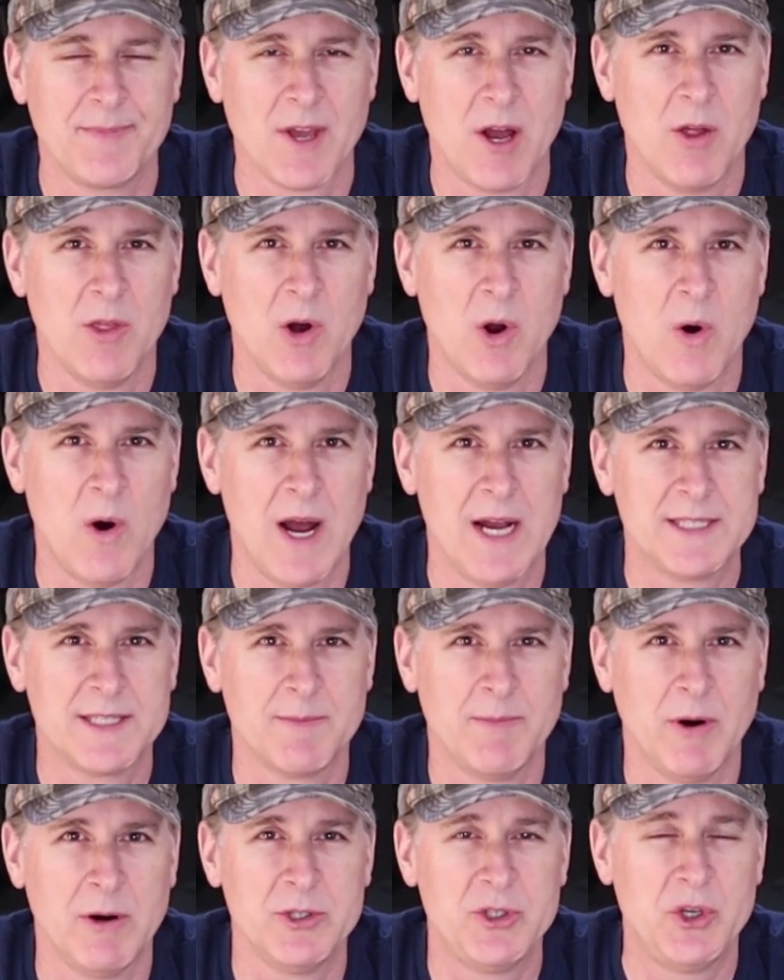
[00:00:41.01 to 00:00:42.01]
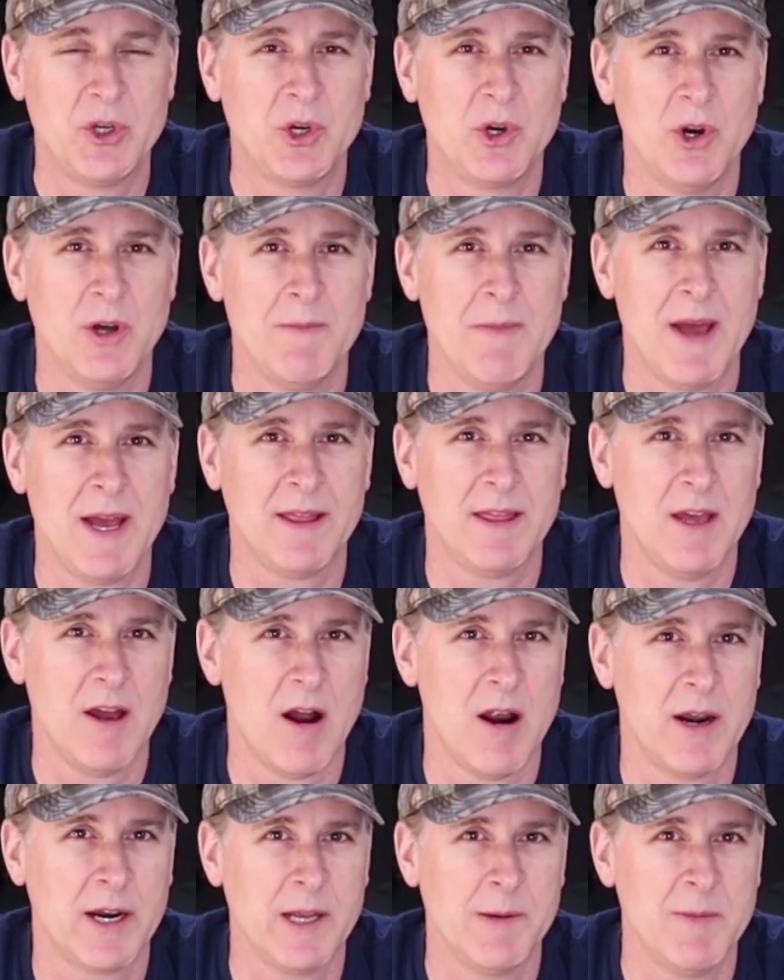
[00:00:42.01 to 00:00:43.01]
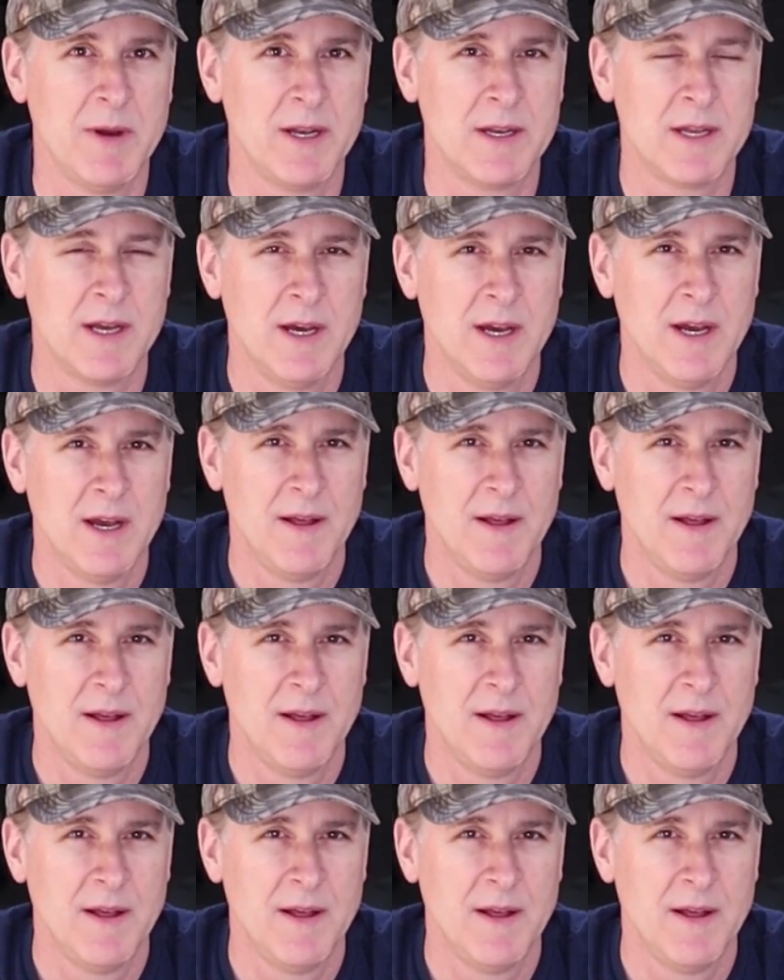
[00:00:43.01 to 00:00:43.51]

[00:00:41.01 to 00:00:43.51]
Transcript: although I suppose you could make the argument